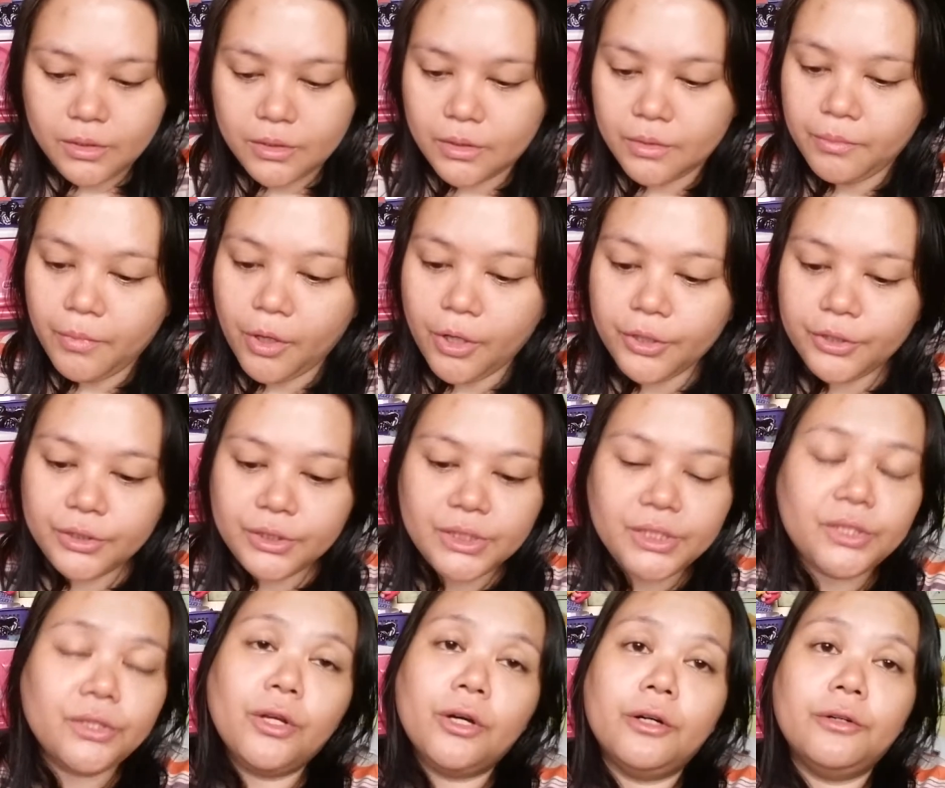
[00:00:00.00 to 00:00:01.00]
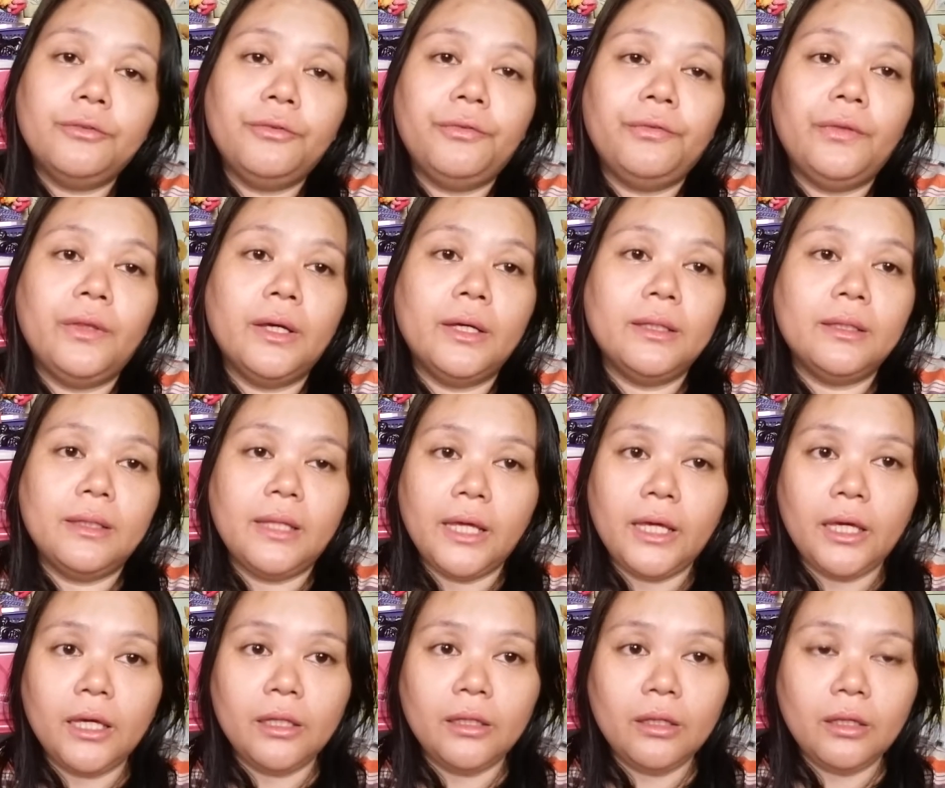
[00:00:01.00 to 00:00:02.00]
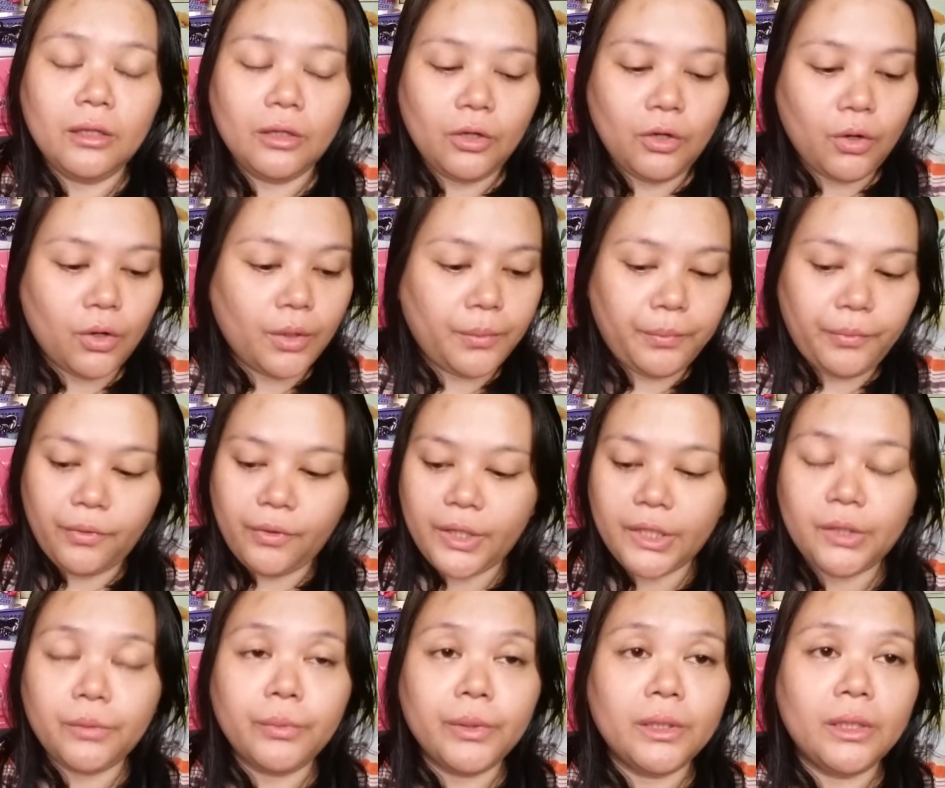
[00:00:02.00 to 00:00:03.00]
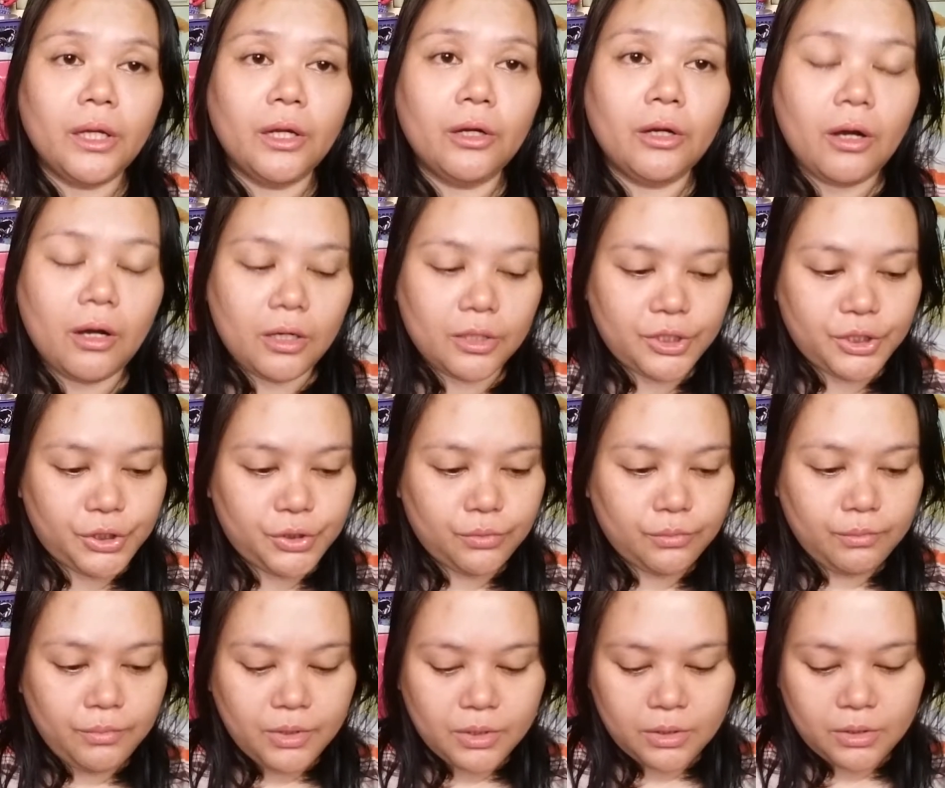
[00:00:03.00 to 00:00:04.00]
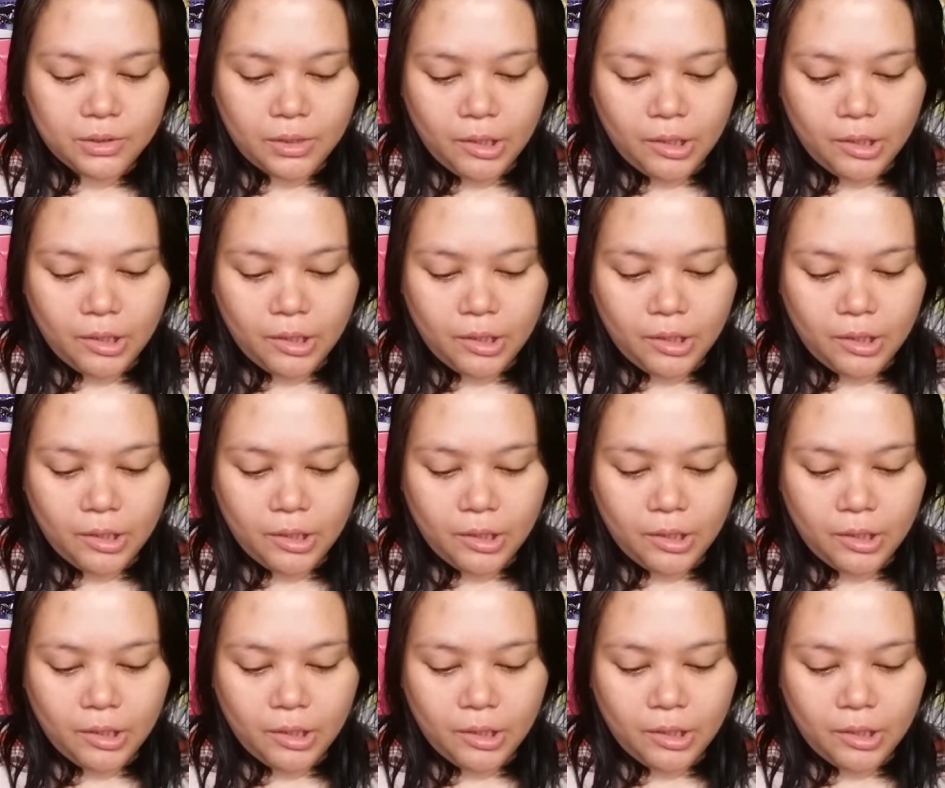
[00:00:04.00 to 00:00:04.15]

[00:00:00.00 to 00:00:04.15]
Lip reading: some other stuff that they can incorporate with their costumes.